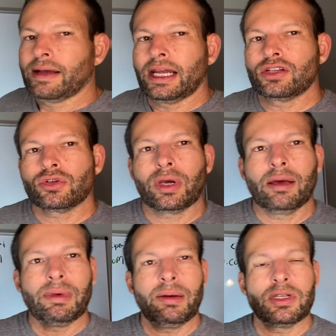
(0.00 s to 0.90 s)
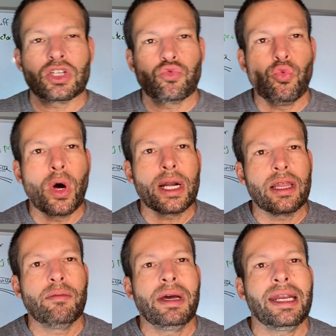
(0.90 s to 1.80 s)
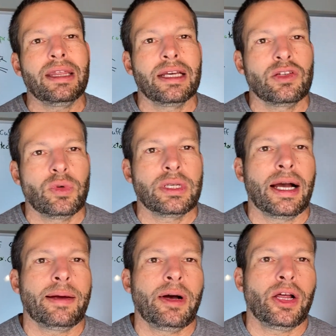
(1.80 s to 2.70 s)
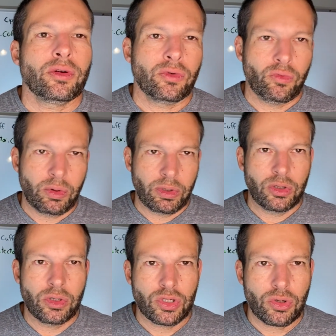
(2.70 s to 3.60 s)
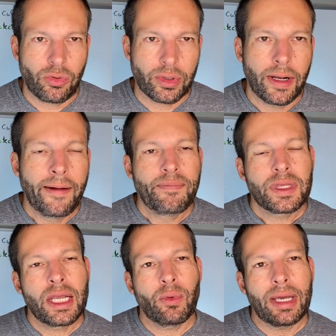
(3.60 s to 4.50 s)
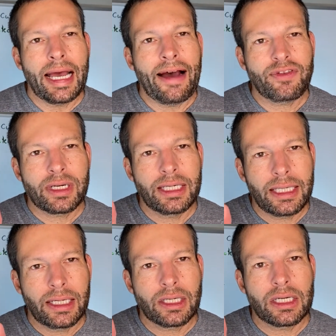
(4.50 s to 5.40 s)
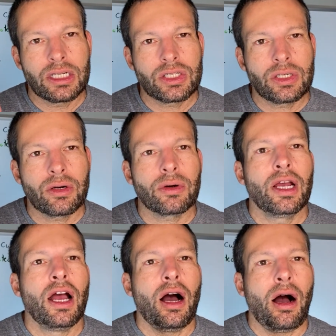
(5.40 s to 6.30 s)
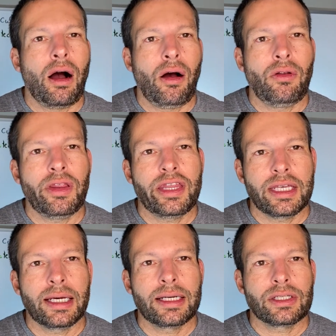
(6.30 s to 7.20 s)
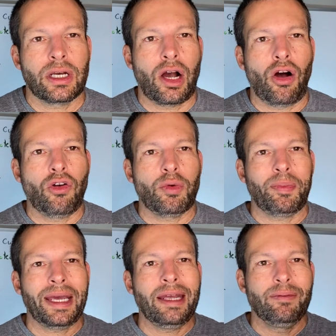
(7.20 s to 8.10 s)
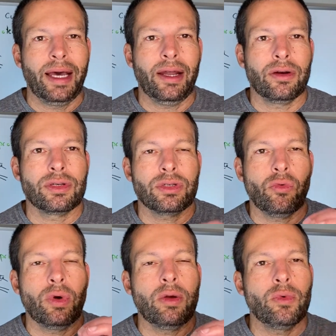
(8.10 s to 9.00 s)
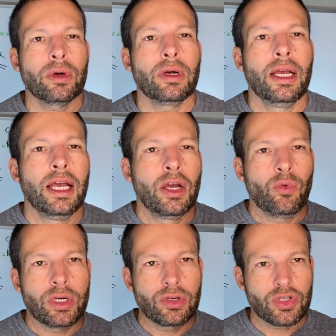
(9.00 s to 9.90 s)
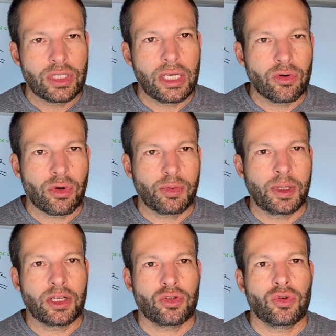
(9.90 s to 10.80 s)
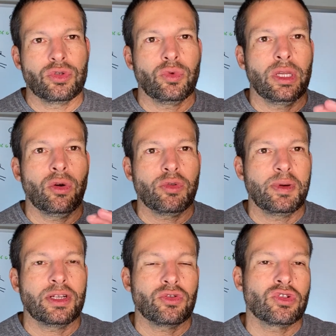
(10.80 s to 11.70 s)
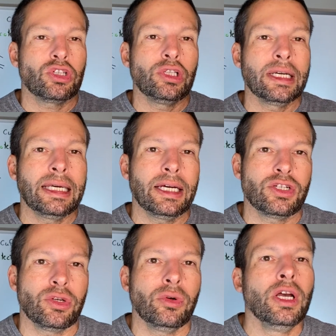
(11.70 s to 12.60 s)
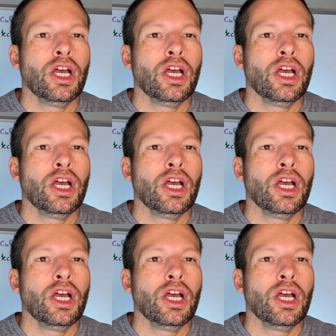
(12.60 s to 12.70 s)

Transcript: and so it may be just one of the many things that we talk about when we do the shoulder. Now we have to, again, consider all the things, all the pain patterns. So when you're seeing your orthopedic surgeon, when the orthopedic surgeon is looking at you,